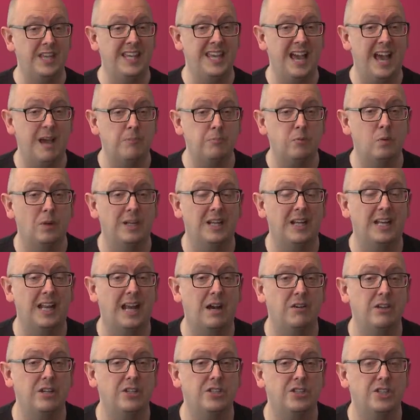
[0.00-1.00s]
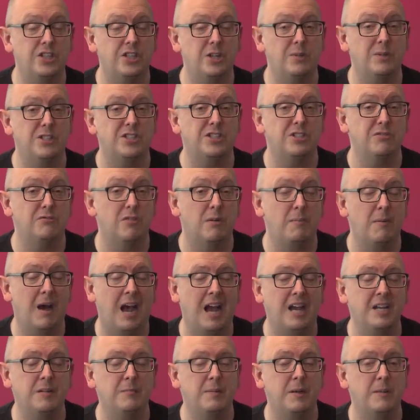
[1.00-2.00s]
gap will allow you to do is to
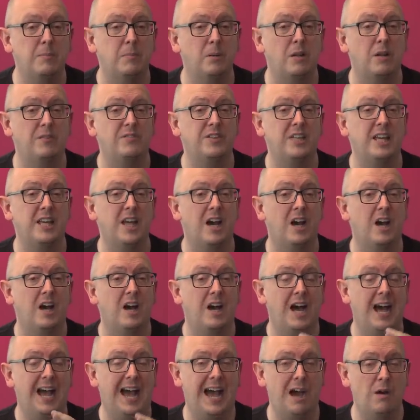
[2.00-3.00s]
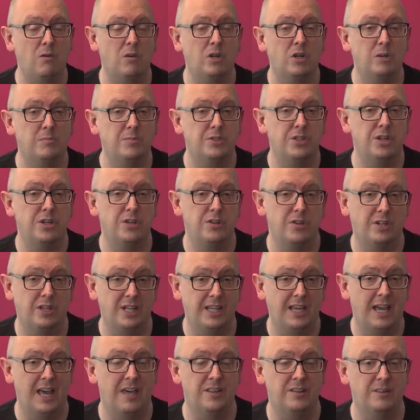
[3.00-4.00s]
remind people of the outcomes that you
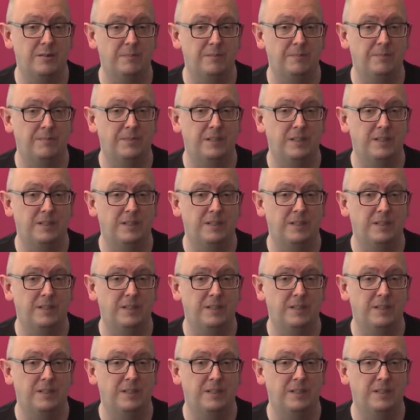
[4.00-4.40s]
can get them.